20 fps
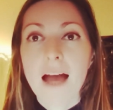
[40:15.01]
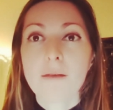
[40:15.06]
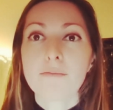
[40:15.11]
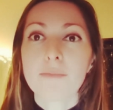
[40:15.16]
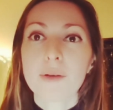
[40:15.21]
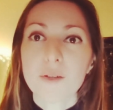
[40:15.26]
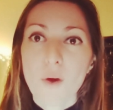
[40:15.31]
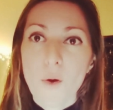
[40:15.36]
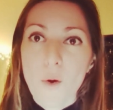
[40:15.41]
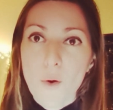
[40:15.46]

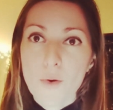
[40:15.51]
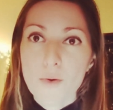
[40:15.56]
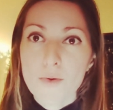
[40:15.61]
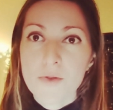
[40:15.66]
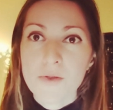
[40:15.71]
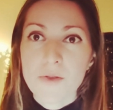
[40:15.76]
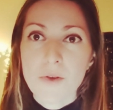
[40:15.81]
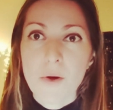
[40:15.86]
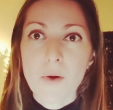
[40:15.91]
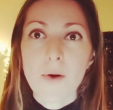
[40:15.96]
but
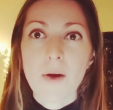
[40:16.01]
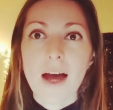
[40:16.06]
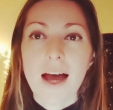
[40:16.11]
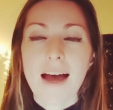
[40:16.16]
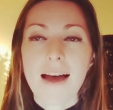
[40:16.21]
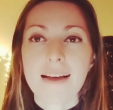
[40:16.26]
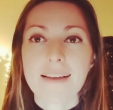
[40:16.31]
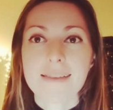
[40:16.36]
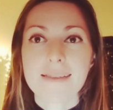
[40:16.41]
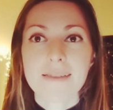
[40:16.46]
also
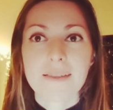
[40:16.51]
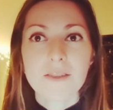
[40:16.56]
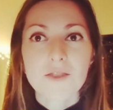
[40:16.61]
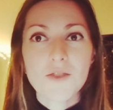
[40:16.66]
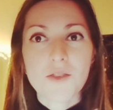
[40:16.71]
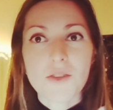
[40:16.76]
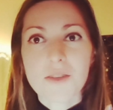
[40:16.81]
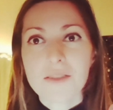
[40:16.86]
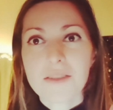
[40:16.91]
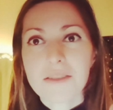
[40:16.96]
as
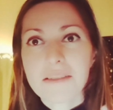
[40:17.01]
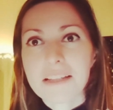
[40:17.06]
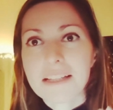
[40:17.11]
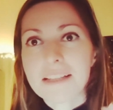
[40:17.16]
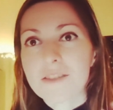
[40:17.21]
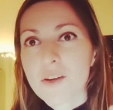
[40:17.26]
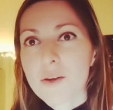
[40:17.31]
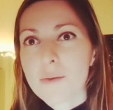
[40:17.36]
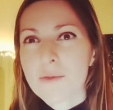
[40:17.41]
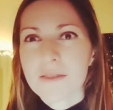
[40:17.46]
just
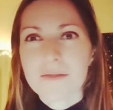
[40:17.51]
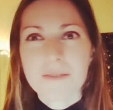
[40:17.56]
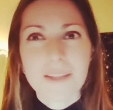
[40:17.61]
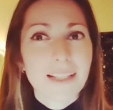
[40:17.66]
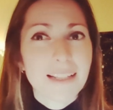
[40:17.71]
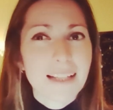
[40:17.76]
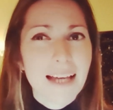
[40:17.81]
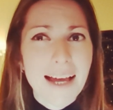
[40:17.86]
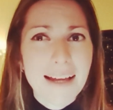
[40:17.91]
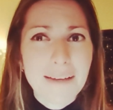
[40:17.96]
in terms of the
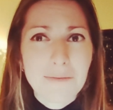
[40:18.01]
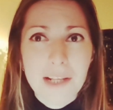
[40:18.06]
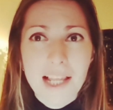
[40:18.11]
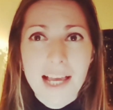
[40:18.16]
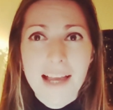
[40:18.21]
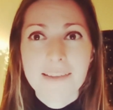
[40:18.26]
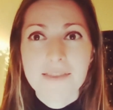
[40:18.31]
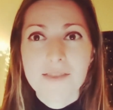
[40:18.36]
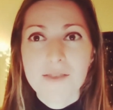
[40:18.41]
timeline,